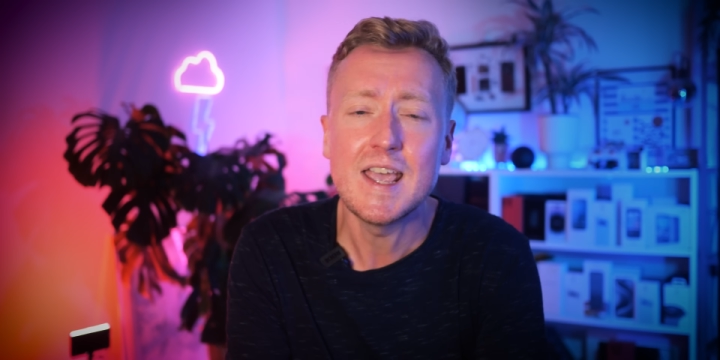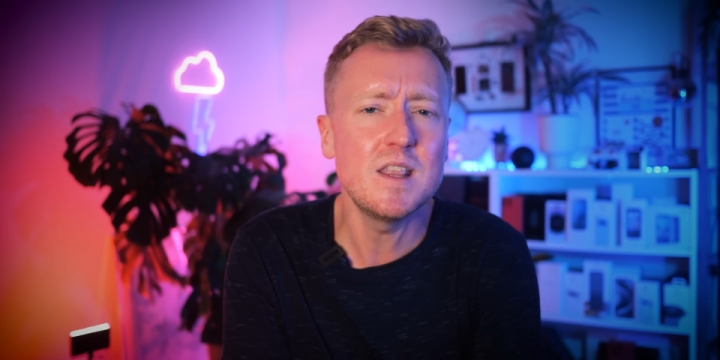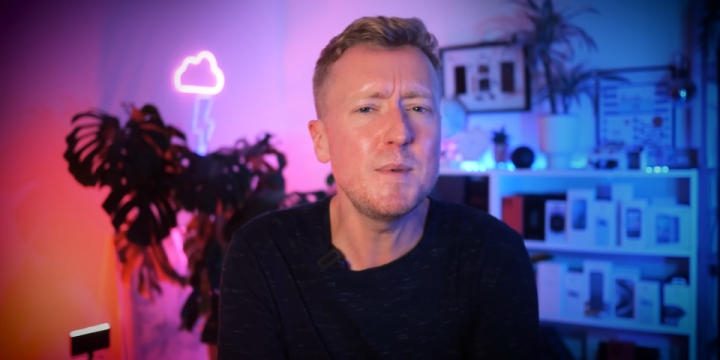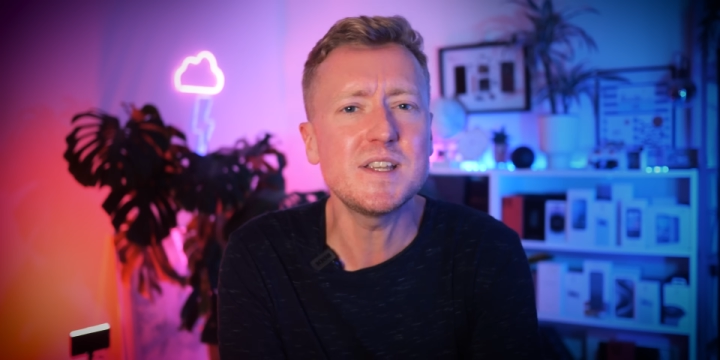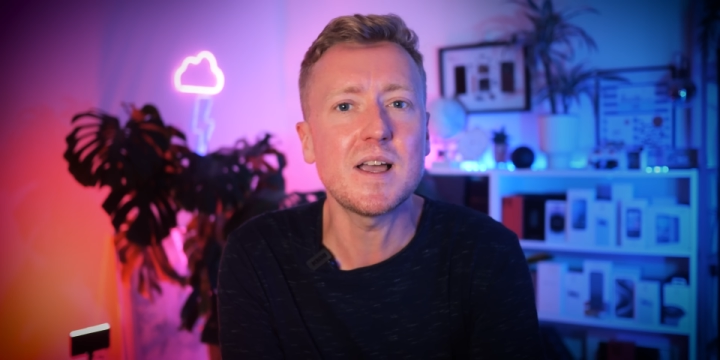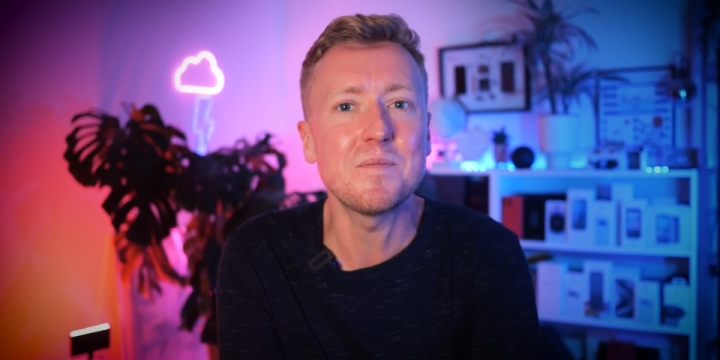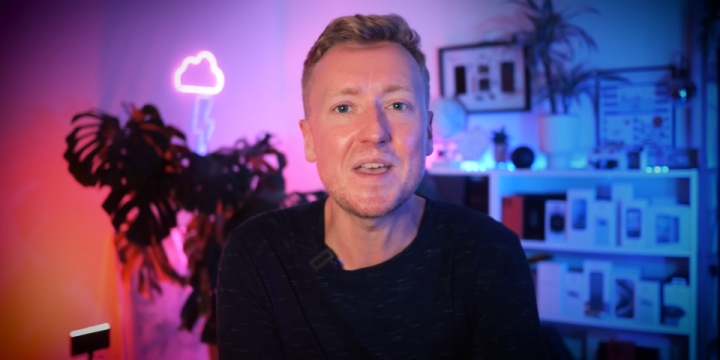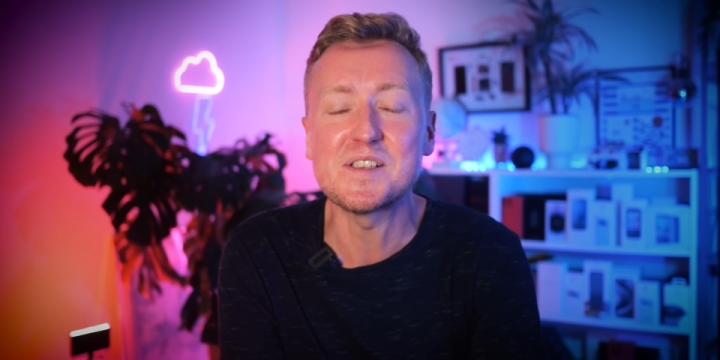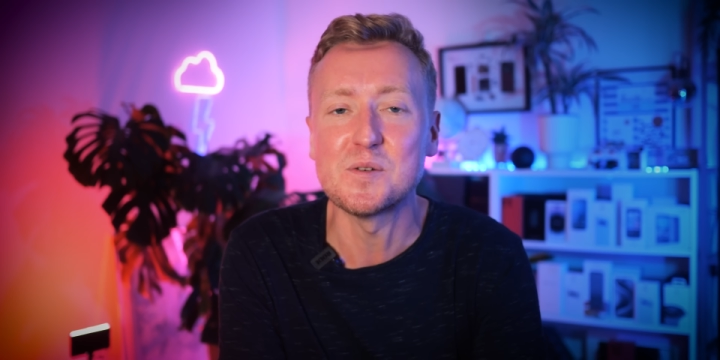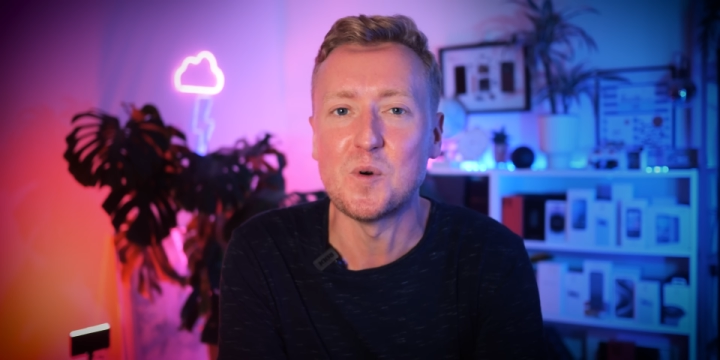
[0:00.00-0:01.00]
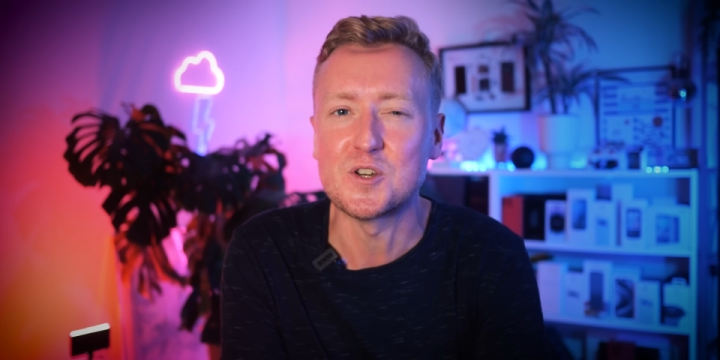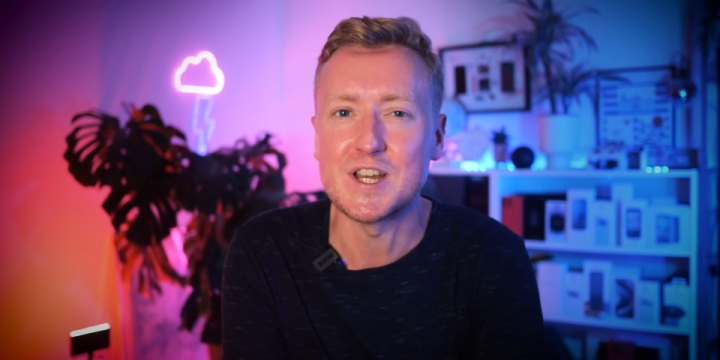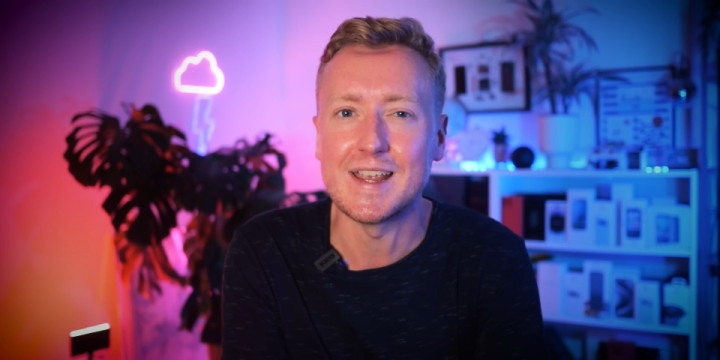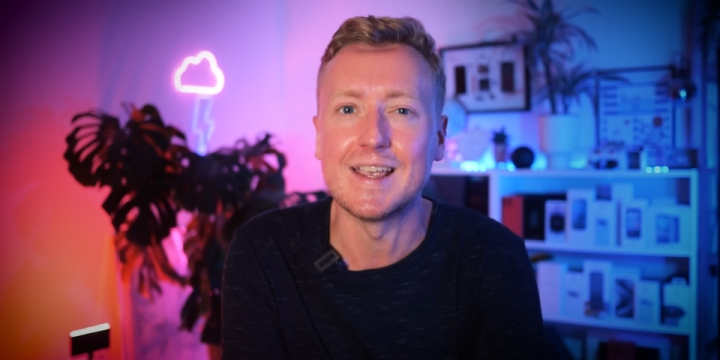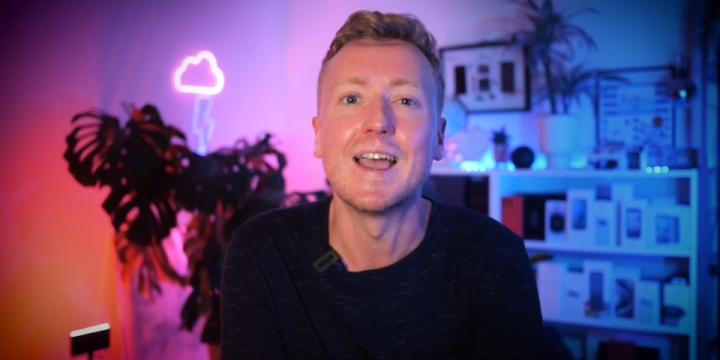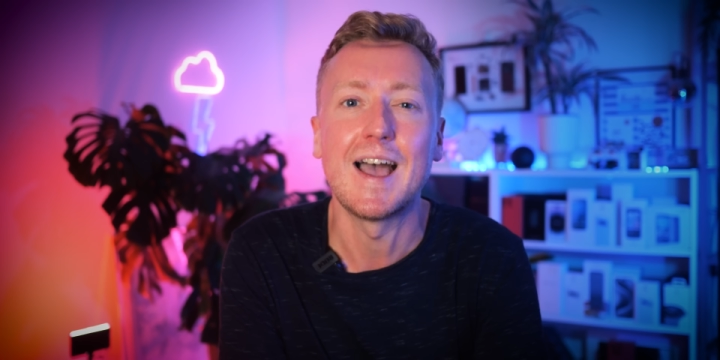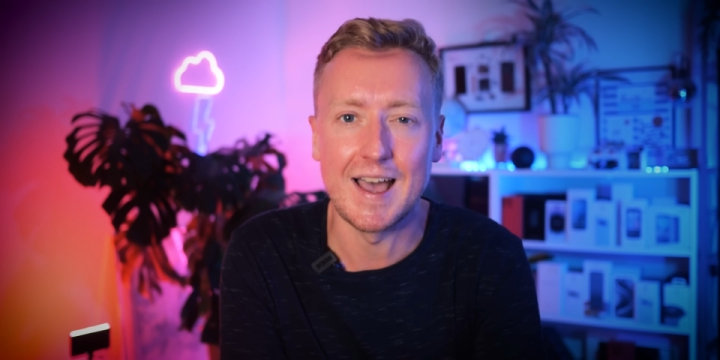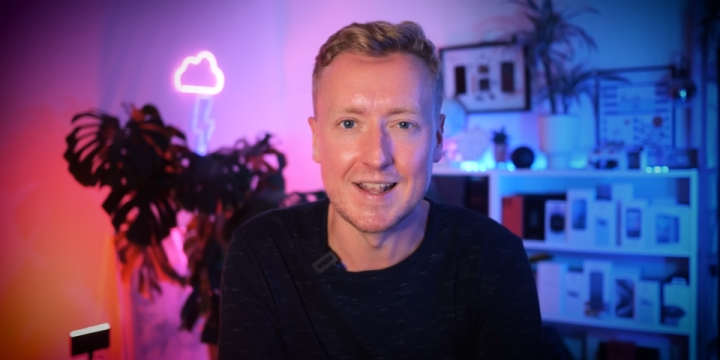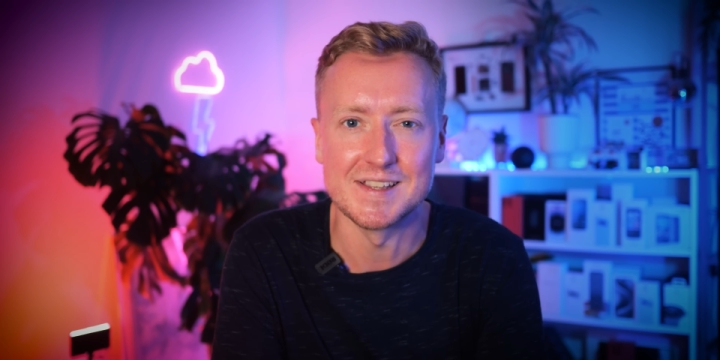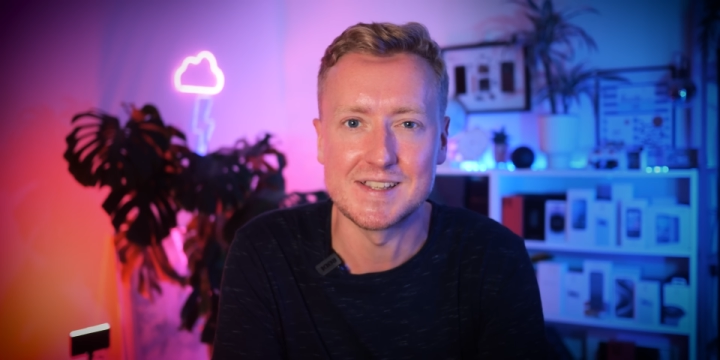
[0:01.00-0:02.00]
In the meantime, thanks for watching,
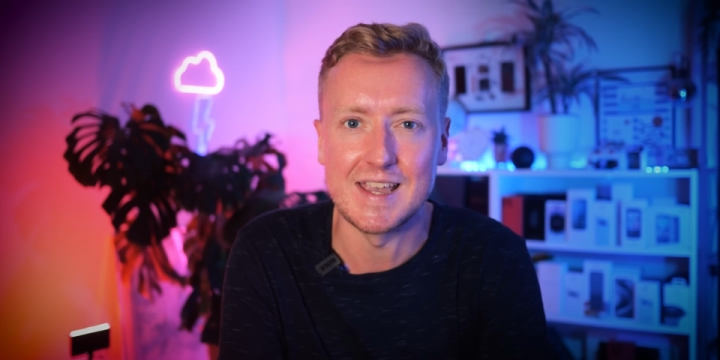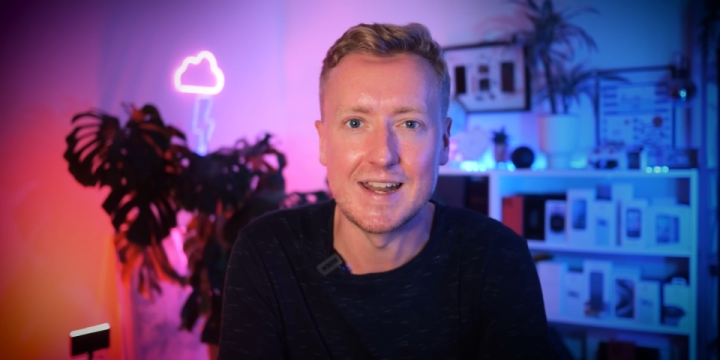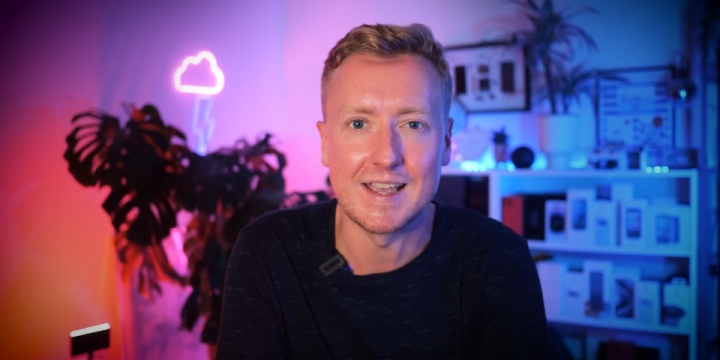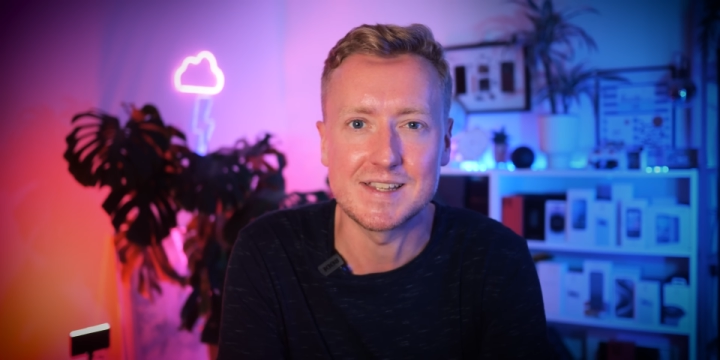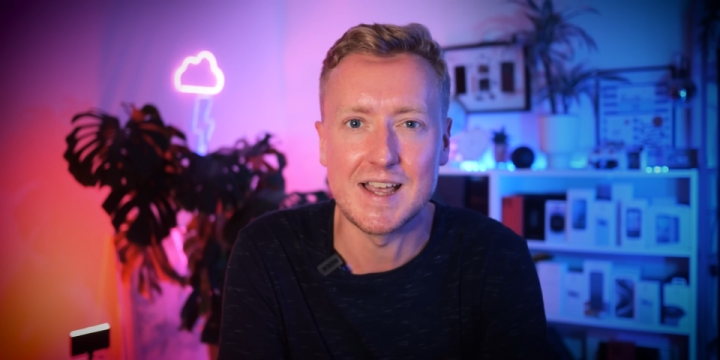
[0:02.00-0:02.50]
and I'll see you next